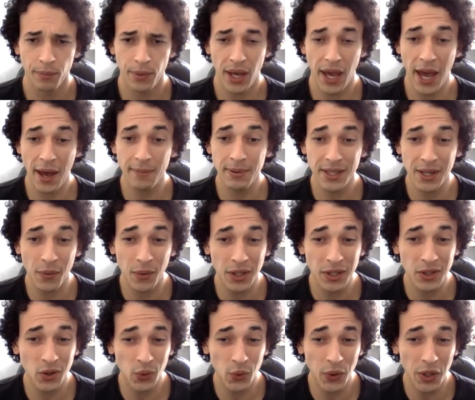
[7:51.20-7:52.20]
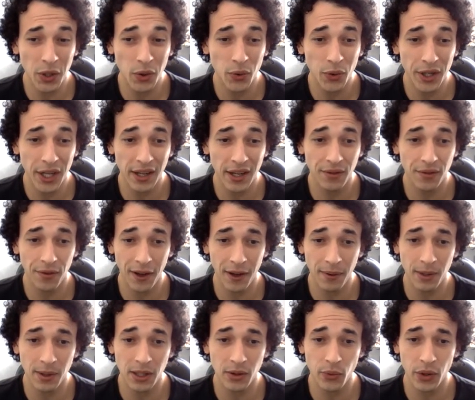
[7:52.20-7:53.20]
Perhaps they want to recreate
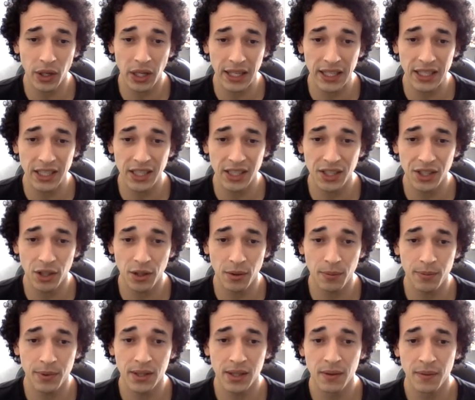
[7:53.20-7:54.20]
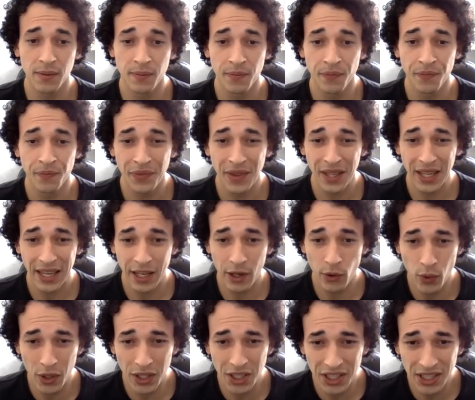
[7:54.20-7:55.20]
family relationships
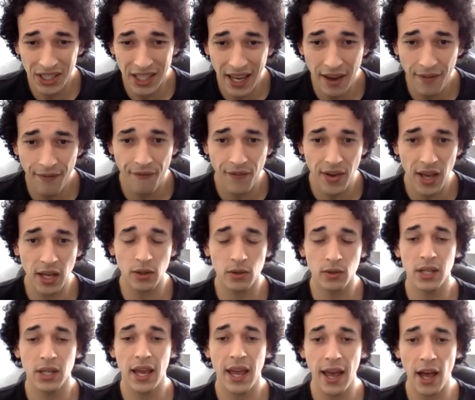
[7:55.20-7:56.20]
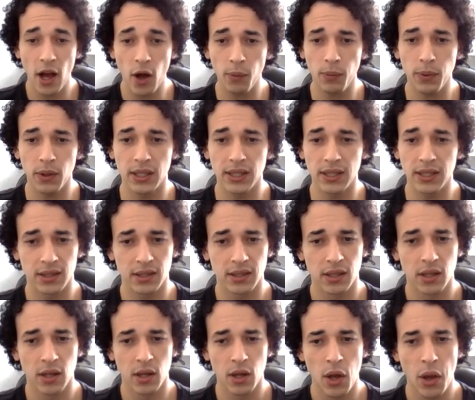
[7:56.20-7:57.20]
in which they felt helpless,
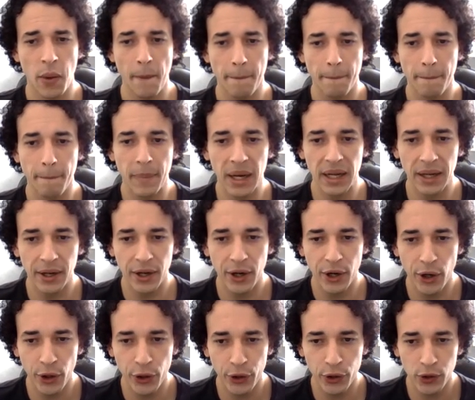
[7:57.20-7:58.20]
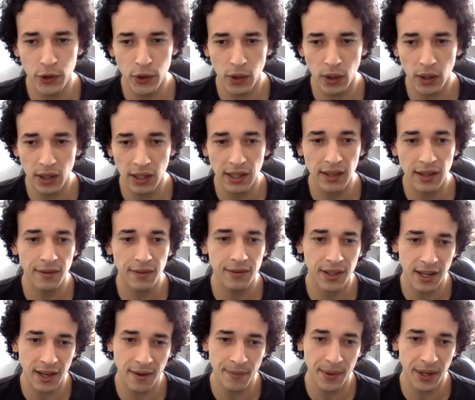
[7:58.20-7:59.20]
but to live
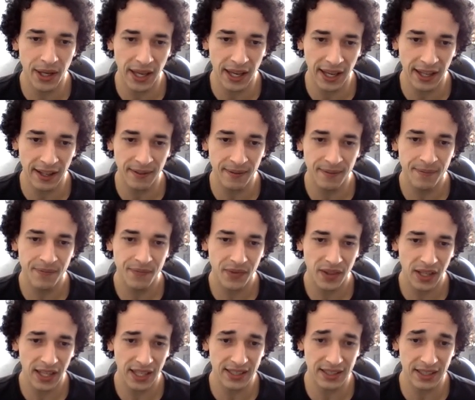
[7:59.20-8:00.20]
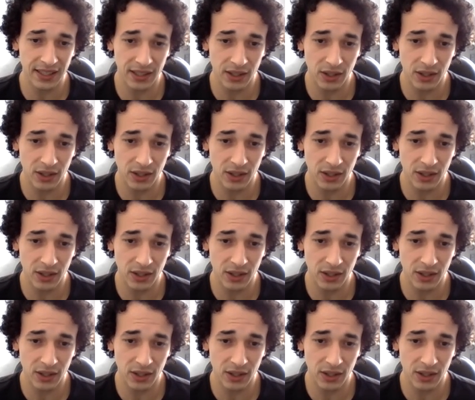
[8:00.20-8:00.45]
them again as an